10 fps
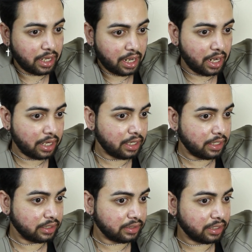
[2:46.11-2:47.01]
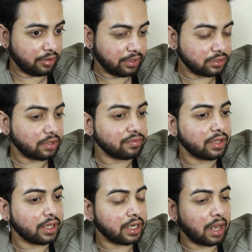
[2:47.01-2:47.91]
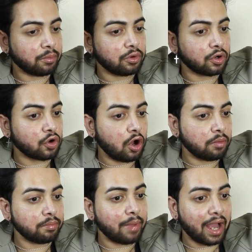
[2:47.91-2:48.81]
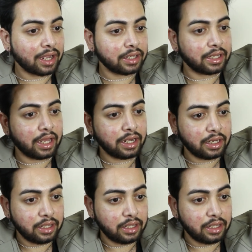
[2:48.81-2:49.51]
and the rest of the hair I'm gonna comb back again.